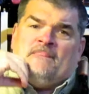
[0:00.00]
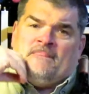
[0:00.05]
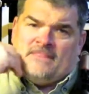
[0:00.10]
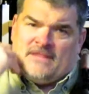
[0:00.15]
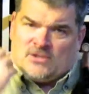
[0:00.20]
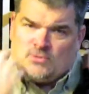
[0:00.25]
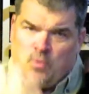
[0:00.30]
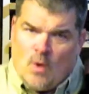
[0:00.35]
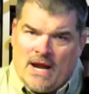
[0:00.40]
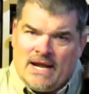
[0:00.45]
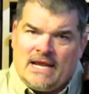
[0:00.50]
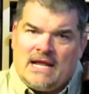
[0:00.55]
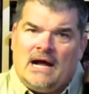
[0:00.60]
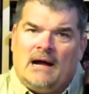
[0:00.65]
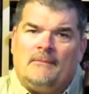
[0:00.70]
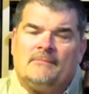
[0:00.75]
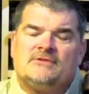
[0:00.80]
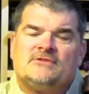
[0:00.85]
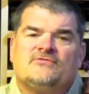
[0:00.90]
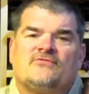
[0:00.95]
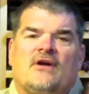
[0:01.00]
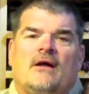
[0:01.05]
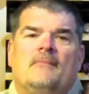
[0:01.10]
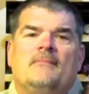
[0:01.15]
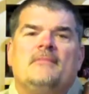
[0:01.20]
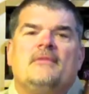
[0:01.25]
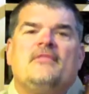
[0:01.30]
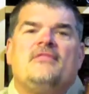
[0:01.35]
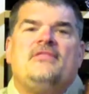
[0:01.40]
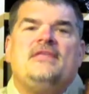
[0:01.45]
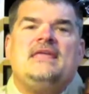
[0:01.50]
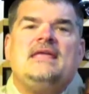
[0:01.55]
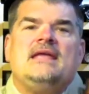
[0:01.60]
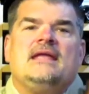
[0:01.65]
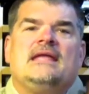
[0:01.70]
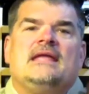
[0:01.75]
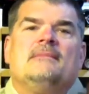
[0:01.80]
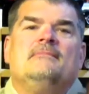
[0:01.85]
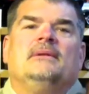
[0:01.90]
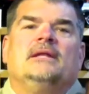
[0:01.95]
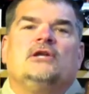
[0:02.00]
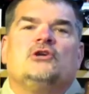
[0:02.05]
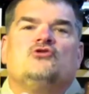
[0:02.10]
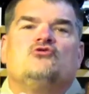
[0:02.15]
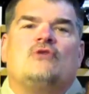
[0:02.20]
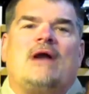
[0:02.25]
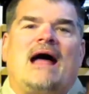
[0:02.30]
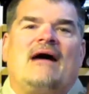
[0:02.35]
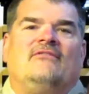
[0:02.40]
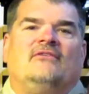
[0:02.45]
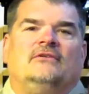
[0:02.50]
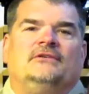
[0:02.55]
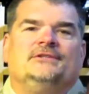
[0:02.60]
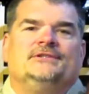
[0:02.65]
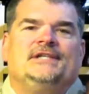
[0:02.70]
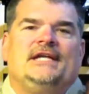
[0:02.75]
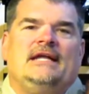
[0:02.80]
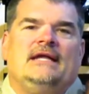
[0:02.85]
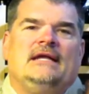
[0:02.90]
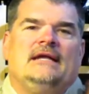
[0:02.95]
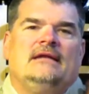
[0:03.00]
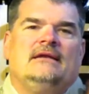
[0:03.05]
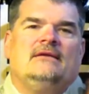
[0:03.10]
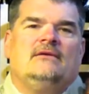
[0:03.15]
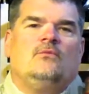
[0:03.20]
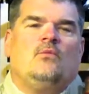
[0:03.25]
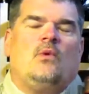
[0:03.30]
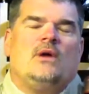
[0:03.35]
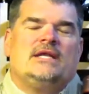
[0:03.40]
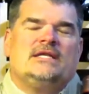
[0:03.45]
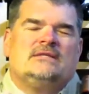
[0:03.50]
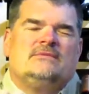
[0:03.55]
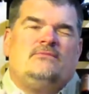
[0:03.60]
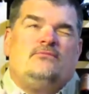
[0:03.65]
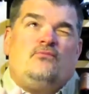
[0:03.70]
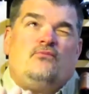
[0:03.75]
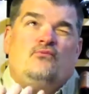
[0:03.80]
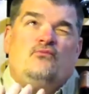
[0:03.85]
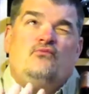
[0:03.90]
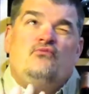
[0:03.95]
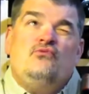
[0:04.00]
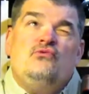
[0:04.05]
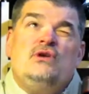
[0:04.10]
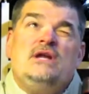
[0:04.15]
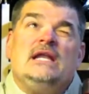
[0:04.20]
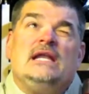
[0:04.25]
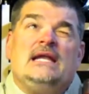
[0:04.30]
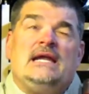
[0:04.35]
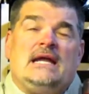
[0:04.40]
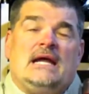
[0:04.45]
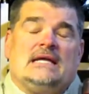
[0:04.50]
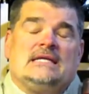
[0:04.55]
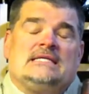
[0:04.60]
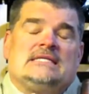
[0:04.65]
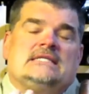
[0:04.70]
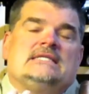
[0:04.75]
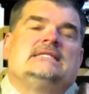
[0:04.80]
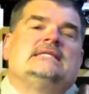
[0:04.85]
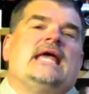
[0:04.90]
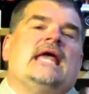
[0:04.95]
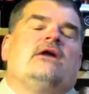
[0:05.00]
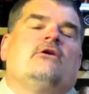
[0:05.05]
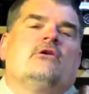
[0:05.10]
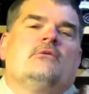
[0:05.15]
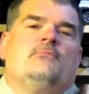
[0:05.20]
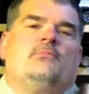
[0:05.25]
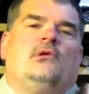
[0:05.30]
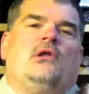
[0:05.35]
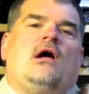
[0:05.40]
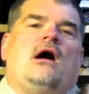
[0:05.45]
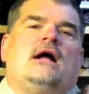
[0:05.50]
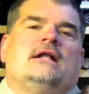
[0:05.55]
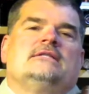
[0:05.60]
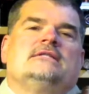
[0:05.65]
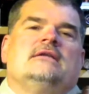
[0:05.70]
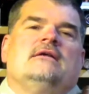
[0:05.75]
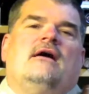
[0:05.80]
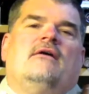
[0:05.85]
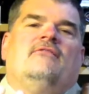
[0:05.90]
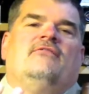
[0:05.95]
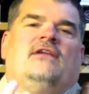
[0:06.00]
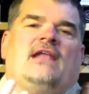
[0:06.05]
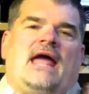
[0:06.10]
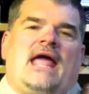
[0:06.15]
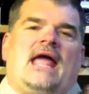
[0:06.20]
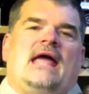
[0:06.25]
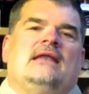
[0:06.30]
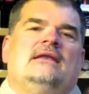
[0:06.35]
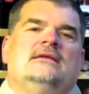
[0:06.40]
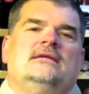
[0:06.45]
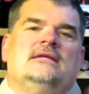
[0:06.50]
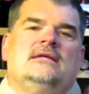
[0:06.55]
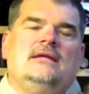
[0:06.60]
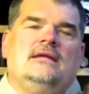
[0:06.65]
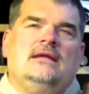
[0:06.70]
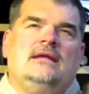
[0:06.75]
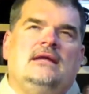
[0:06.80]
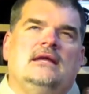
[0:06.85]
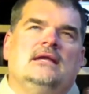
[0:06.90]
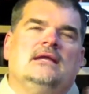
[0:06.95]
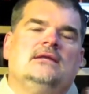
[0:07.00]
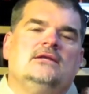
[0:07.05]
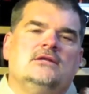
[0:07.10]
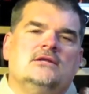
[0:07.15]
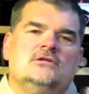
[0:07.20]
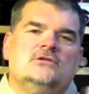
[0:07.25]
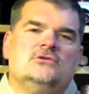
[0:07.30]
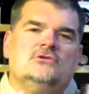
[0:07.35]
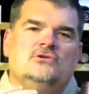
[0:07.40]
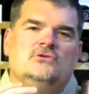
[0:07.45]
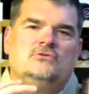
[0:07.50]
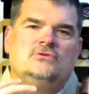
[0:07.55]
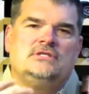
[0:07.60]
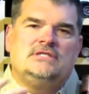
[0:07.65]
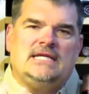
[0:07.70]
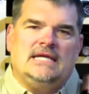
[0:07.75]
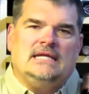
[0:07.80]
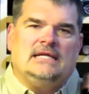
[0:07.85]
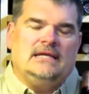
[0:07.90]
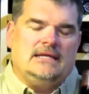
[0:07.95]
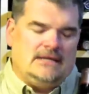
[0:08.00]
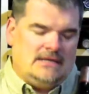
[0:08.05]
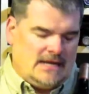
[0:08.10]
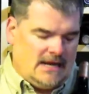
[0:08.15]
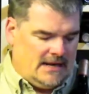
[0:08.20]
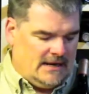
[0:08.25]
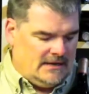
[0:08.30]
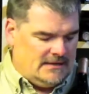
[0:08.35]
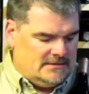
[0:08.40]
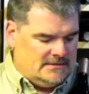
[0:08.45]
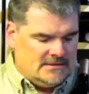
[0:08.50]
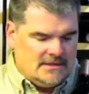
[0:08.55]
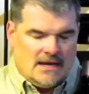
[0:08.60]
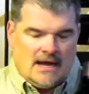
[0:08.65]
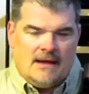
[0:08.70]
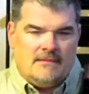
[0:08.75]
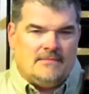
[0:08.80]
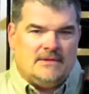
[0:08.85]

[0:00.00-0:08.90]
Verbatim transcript: This wine comes from the Gimblett Gravels in what is really a sacred plot of land in New Zealand, and uh,